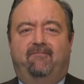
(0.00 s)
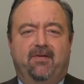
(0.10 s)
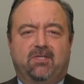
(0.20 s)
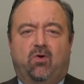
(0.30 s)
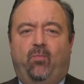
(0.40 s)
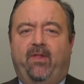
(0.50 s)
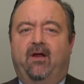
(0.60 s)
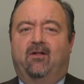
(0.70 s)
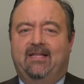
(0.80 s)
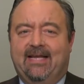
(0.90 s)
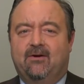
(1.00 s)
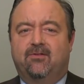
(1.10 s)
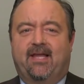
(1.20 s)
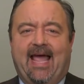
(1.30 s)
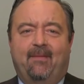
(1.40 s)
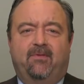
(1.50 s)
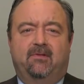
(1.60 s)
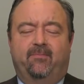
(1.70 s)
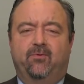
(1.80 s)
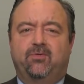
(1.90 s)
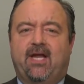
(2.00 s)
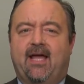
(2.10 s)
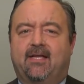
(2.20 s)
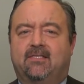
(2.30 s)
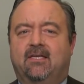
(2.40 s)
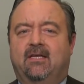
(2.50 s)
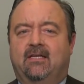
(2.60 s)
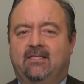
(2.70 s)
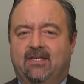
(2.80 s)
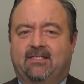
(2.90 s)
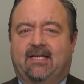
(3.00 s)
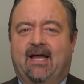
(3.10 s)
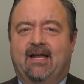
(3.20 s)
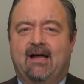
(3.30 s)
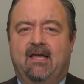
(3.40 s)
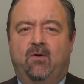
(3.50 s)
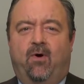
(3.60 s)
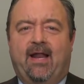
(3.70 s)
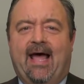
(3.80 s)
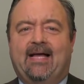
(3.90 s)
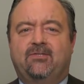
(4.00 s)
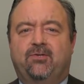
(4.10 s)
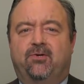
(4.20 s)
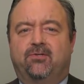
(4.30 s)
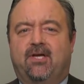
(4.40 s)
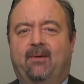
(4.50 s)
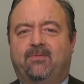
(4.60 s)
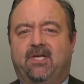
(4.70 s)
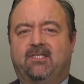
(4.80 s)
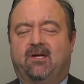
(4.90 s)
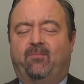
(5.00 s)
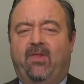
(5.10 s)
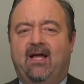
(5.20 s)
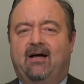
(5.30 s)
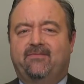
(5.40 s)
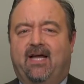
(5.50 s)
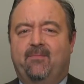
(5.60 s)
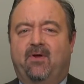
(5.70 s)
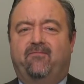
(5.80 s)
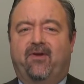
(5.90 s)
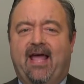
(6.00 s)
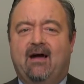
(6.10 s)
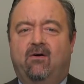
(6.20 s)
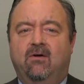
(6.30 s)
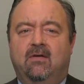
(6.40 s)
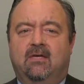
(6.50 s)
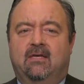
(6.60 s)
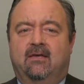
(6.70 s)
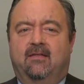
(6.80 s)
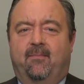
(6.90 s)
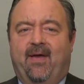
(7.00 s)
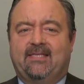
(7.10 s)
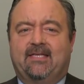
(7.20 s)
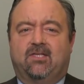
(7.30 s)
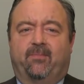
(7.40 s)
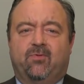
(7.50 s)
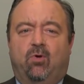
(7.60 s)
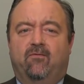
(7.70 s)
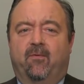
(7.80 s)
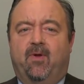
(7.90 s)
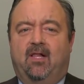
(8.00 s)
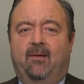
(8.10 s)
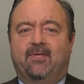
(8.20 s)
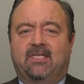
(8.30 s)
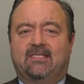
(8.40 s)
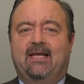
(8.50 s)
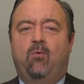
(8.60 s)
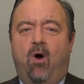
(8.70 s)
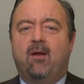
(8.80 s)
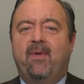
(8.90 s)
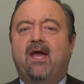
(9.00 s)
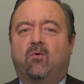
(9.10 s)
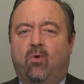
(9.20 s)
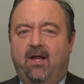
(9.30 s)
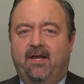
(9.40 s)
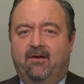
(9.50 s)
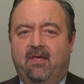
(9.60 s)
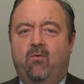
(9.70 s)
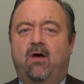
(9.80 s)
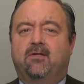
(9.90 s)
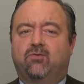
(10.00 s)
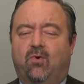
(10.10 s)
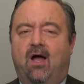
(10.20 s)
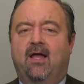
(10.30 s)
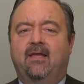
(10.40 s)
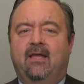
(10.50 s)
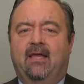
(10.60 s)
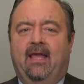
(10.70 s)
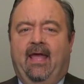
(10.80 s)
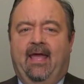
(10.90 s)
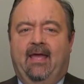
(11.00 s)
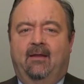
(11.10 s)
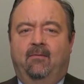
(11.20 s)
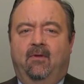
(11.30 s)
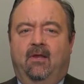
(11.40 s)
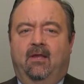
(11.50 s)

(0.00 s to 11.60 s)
a physical player, a leader, the captain of the Blue Jackets, just the kind of guy you want to add to your top six come playoff time. But for now, the message I'm told from Columbus is they want to make a run here. They want to try and